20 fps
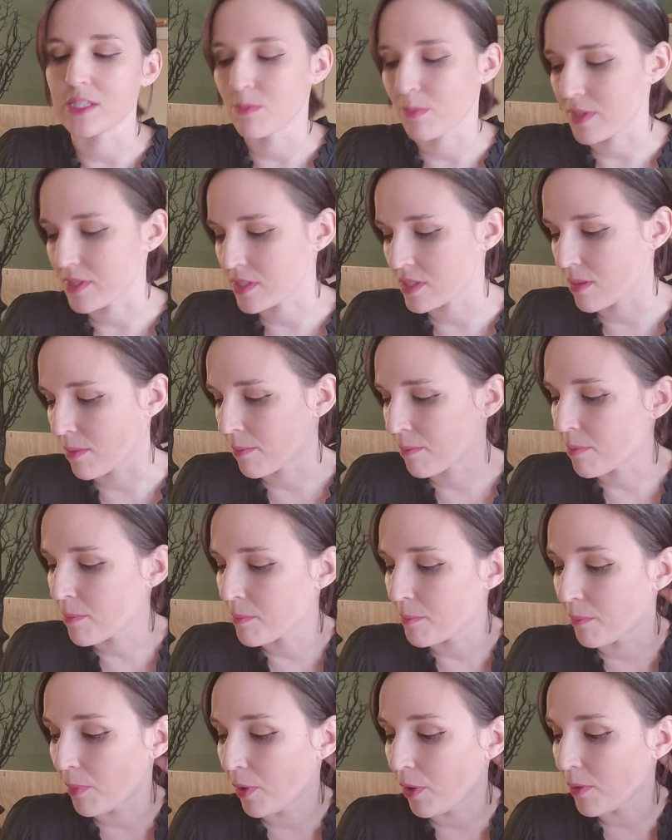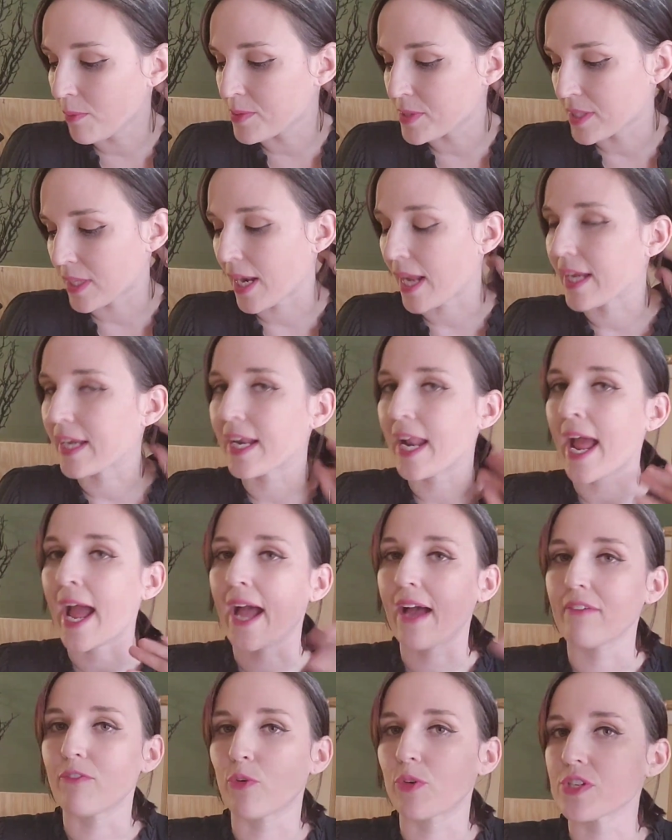but some bulbs that I could
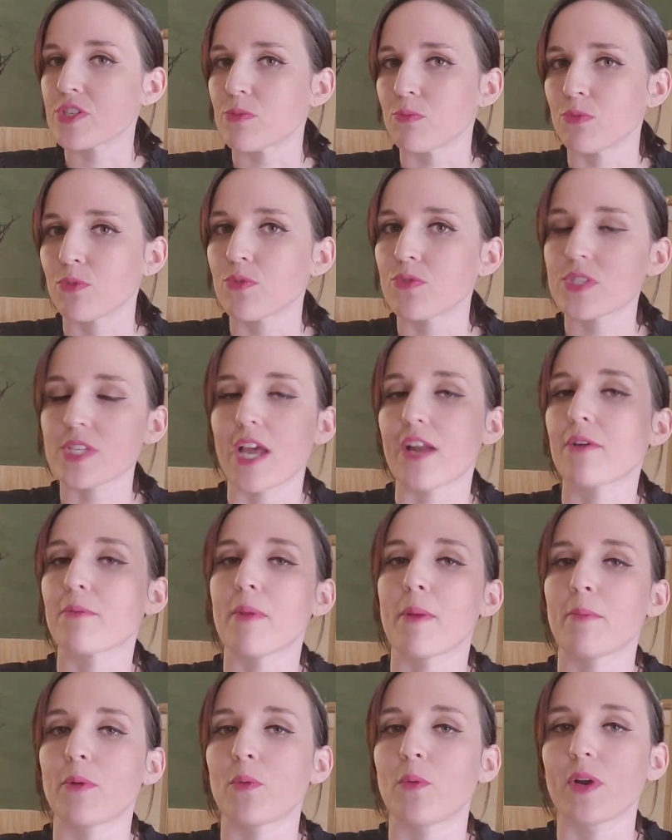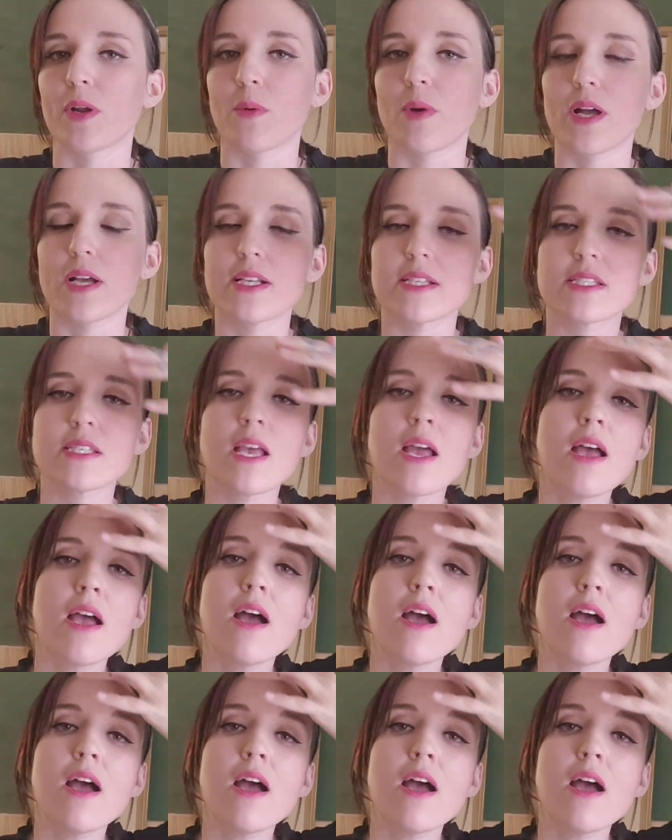have, or some roots. I don't remember what it was.